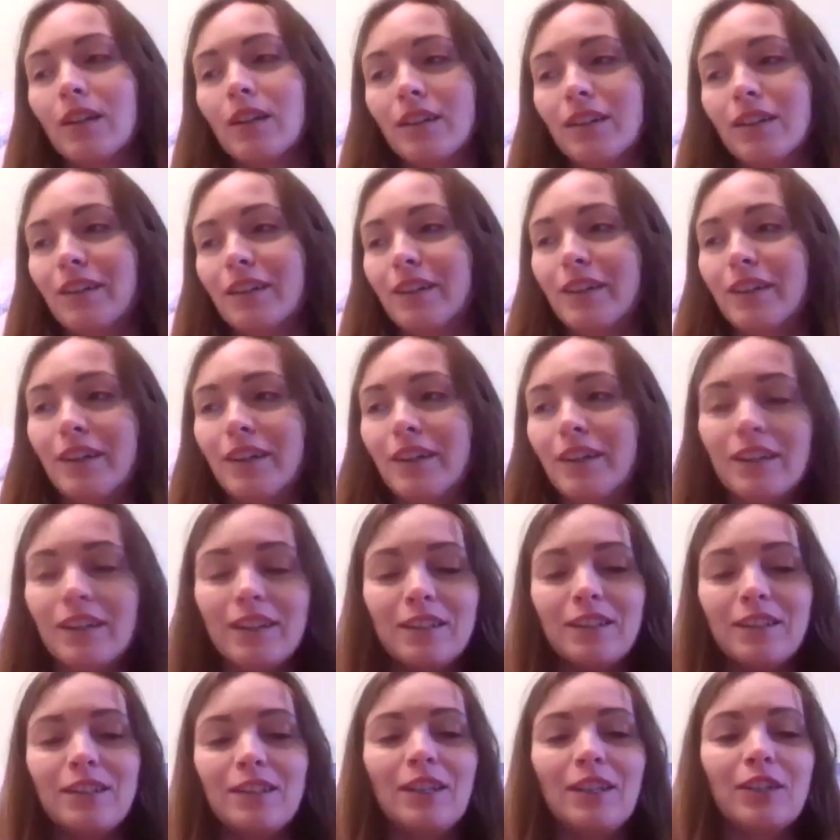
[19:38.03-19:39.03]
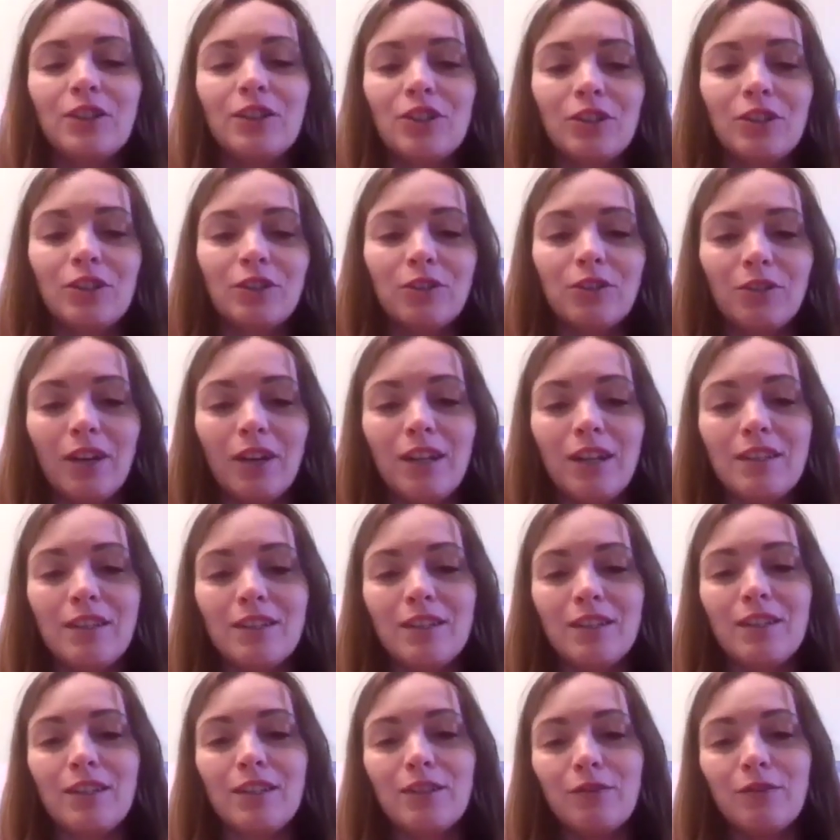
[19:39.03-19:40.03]
existential
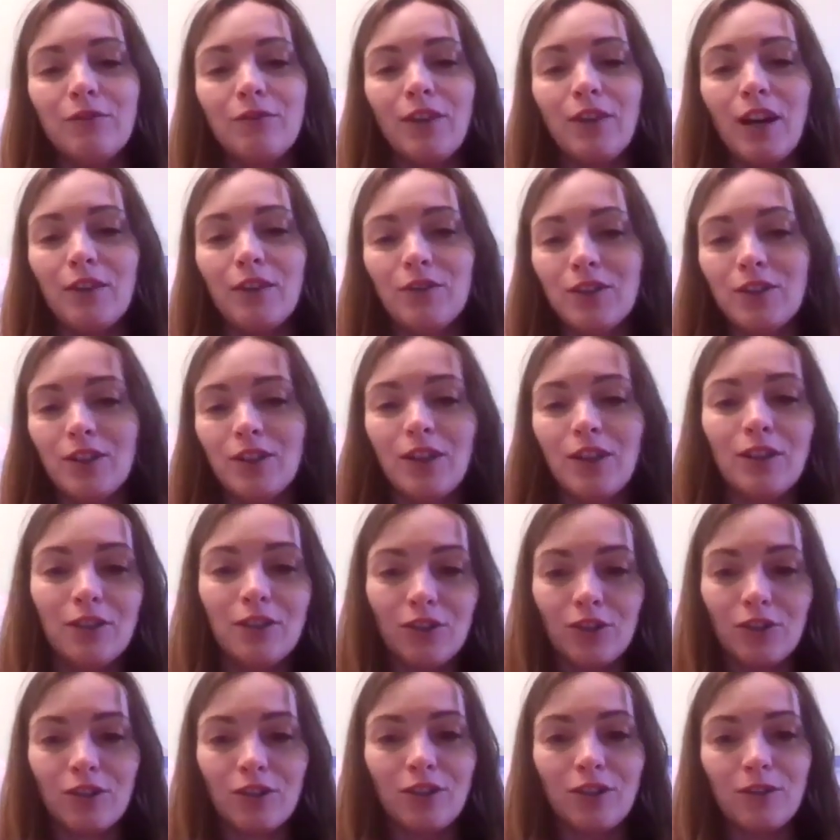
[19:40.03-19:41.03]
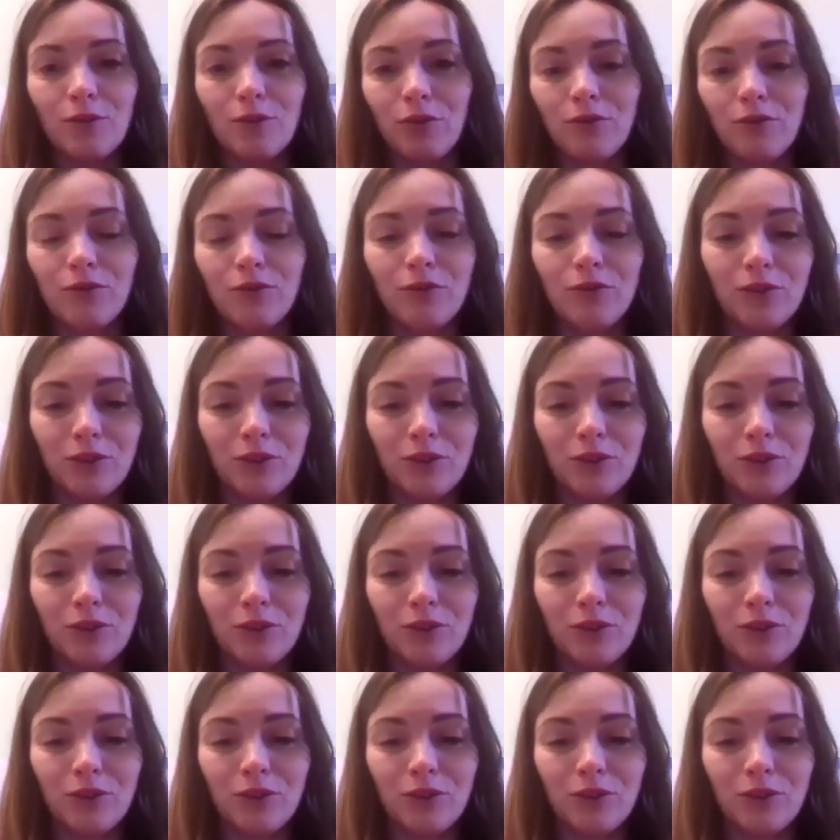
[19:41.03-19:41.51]
crisis, 5 stages of,